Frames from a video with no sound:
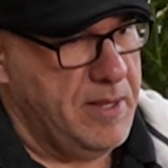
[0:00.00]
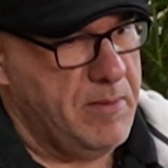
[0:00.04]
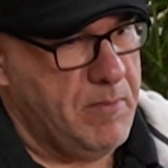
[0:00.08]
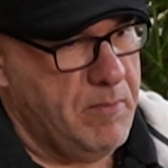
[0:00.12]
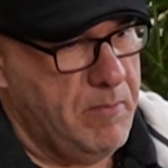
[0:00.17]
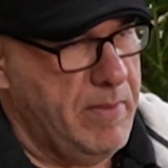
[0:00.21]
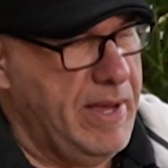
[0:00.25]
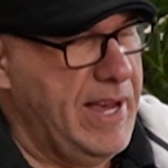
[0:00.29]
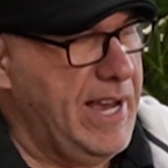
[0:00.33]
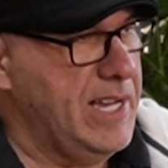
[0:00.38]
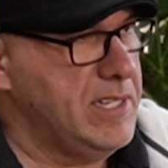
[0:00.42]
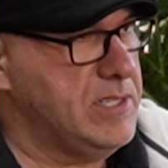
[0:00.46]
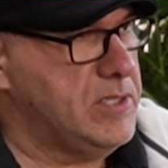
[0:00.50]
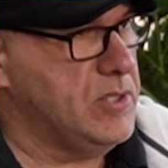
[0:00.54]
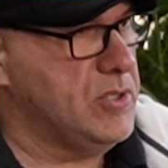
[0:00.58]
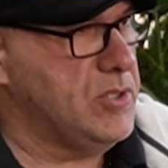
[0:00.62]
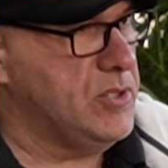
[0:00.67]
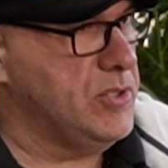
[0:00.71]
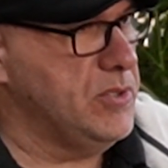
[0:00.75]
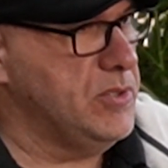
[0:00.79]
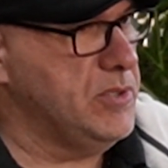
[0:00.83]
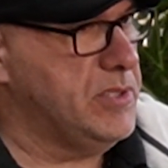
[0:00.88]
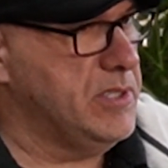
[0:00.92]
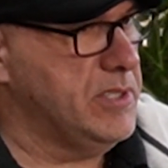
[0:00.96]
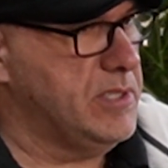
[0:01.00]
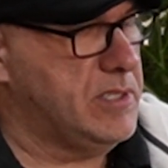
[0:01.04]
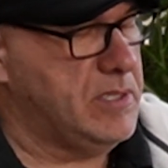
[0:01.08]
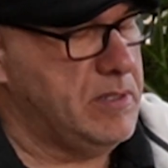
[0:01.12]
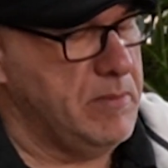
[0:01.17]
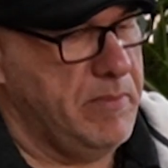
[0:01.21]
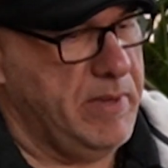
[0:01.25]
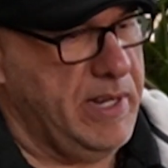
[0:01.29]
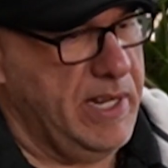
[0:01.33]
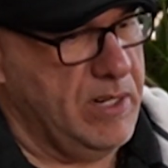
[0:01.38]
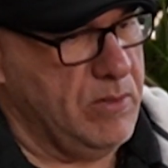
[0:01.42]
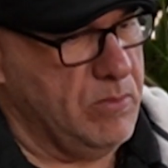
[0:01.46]
Massachusetts to
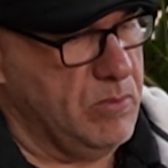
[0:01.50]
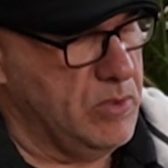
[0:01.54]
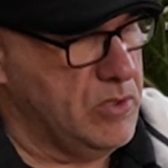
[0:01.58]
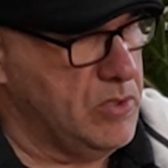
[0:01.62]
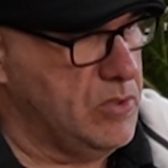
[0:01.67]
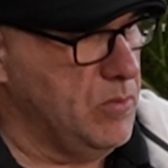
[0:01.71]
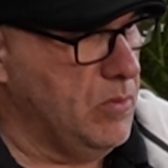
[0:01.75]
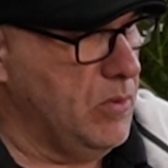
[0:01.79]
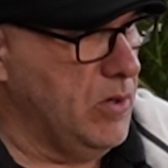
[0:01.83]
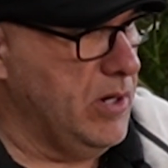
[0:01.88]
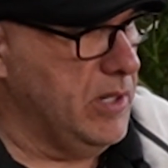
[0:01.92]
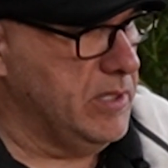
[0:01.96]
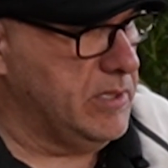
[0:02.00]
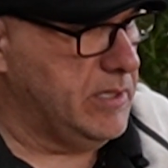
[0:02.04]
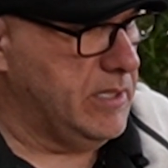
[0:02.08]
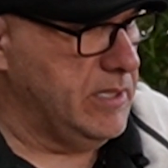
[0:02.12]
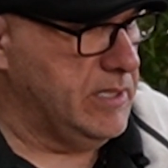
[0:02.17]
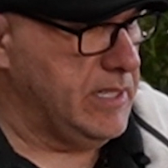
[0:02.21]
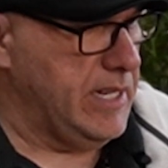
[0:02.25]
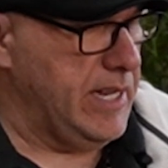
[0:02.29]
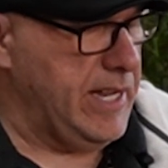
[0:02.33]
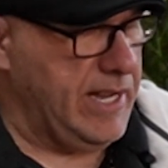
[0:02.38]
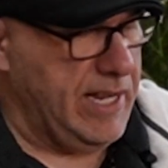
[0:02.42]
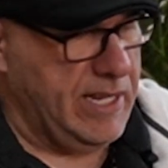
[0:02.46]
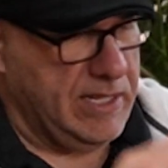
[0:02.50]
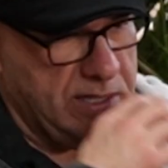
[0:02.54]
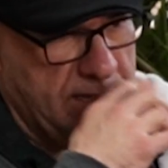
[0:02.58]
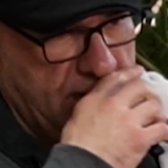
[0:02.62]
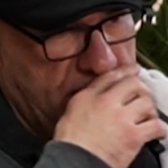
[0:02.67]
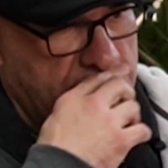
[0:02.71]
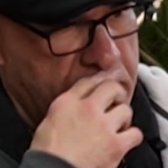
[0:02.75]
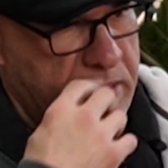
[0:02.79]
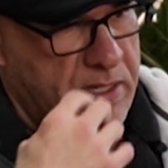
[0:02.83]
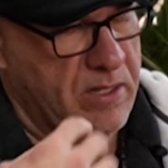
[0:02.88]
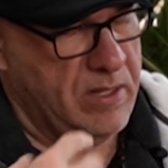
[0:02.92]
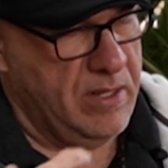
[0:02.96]
Maine was the worst because I had
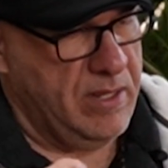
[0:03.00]
like